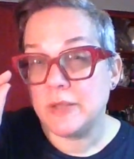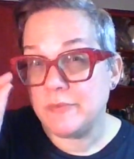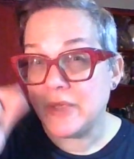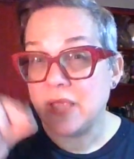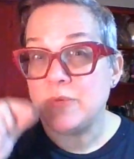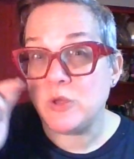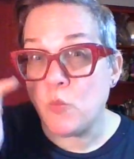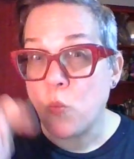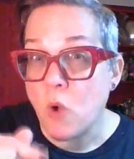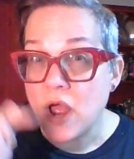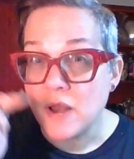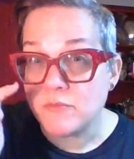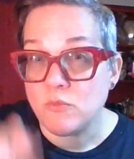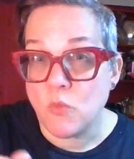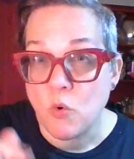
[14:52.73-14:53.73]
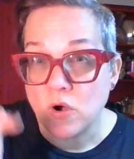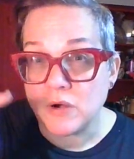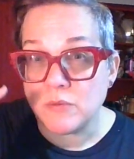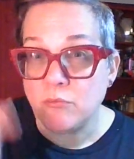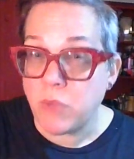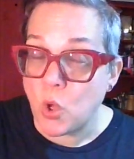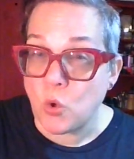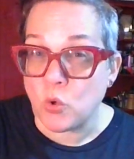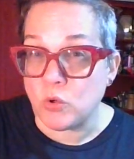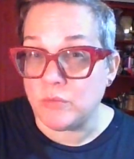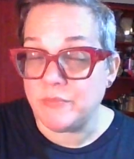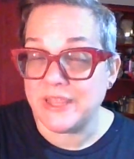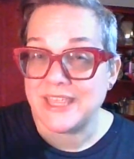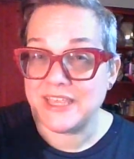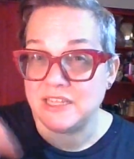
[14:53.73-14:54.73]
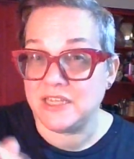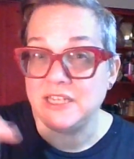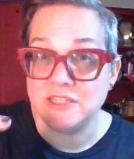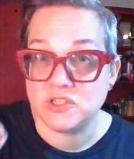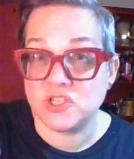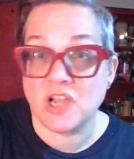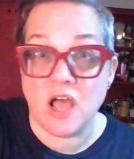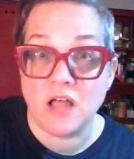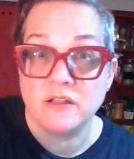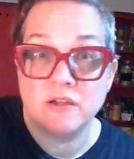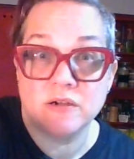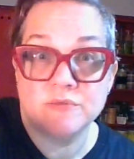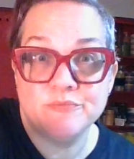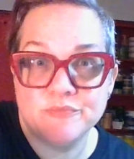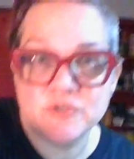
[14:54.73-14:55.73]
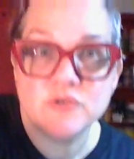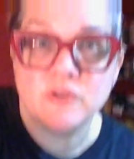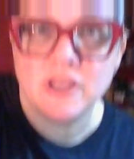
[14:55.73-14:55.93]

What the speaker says: maybe 1 more bulb in each color. So